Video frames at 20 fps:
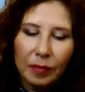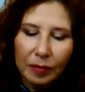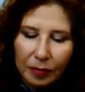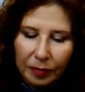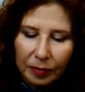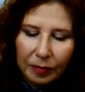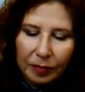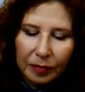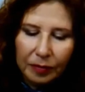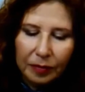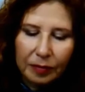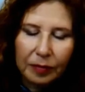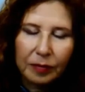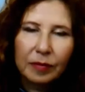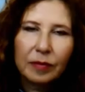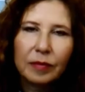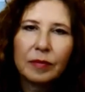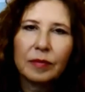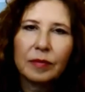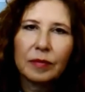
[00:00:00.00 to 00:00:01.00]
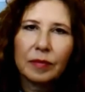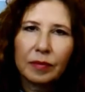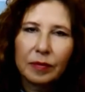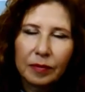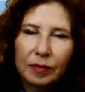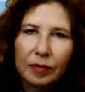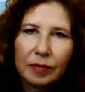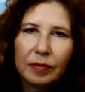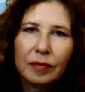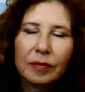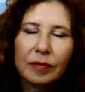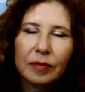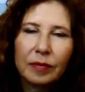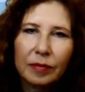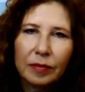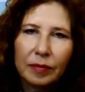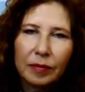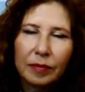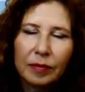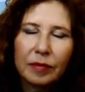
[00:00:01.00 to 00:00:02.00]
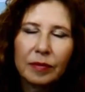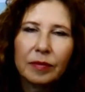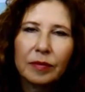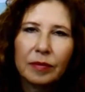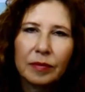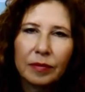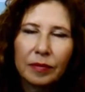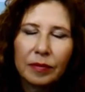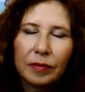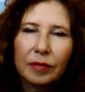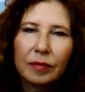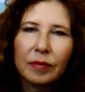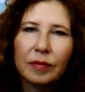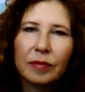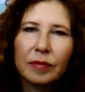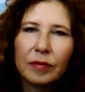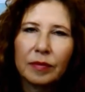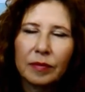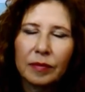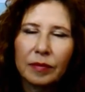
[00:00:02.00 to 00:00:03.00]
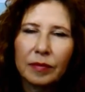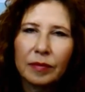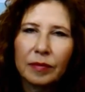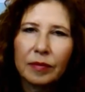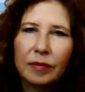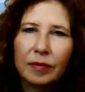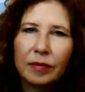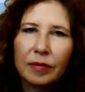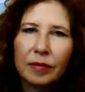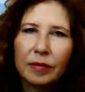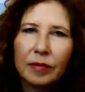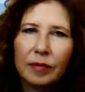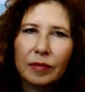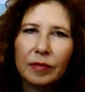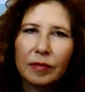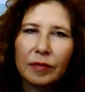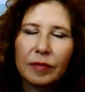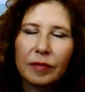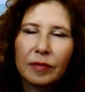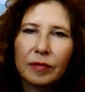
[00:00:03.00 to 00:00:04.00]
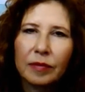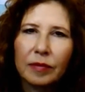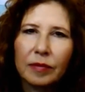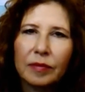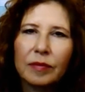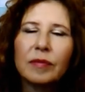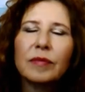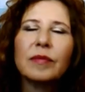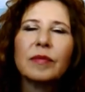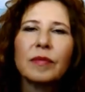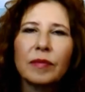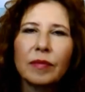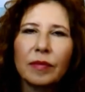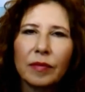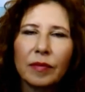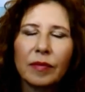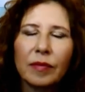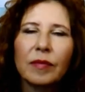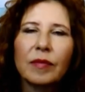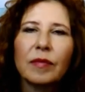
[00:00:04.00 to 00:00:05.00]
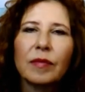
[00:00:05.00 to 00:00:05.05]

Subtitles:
No words are spoken by the person on screen.